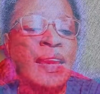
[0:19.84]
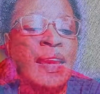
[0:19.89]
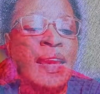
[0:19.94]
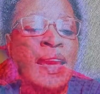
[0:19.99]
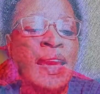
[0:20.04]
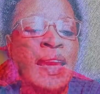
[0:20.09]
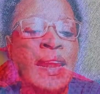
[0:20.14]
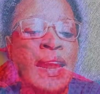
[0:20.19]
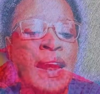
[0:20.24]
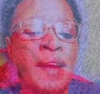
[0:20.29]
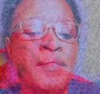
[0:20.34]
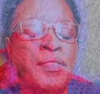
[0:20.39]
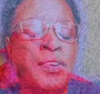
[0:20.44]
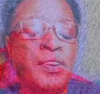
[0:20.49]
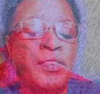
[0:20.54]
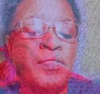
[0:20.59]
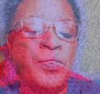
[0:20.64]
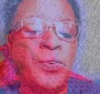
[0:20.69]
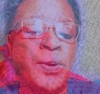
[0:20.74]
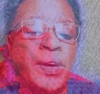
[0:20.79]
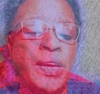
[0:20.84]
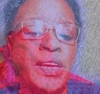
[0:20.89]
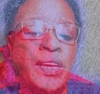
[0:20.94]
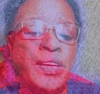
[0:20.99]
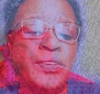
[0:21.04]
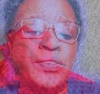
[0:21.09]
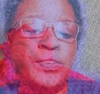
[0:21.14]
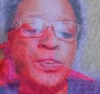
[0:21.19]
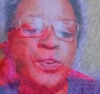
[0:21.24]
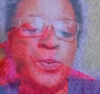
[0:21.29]
and after the 40
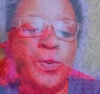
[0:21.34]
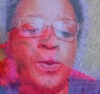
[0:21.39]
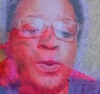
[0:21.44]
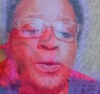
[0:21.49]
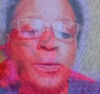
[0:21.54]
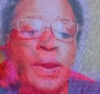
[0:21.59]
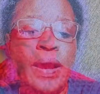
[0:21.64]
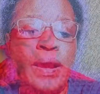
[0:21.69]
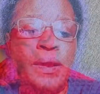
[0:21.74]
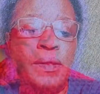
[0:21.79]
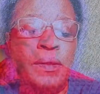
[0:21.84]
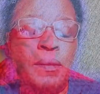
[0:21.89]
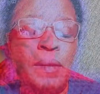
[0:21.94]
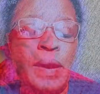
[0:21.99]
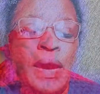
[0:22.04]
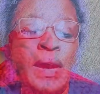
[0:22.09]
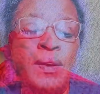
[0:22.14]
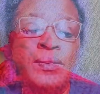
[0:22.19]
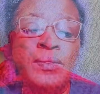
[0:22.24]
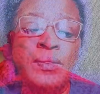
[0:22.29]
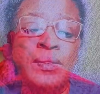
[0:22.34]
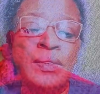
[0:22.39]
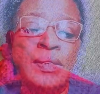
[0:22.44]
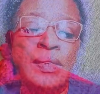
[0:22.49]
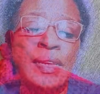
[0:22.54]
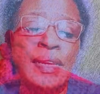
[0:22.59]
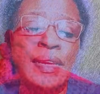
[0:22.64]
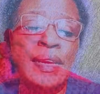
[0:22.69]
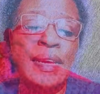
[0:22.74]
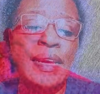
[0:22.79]
years of going around the
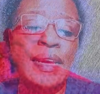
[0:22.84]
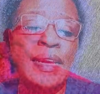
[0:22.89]
mountain,